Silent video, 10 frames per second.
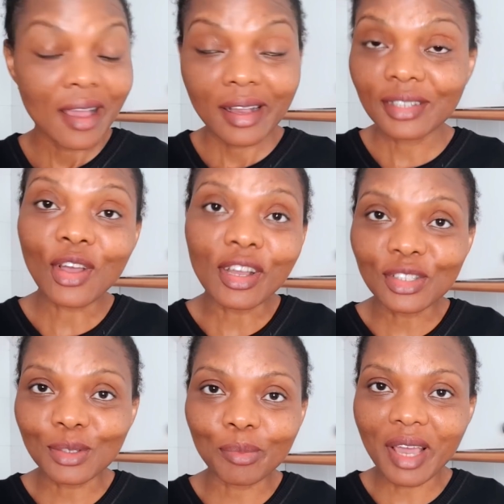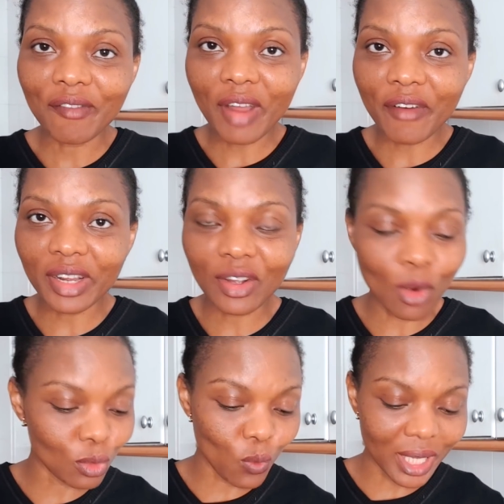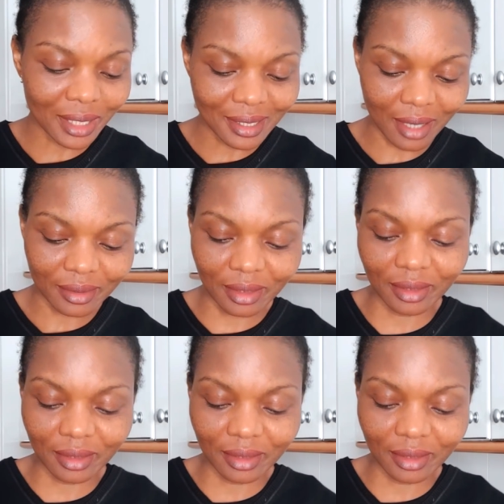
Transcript: It's going to be a very cold winter.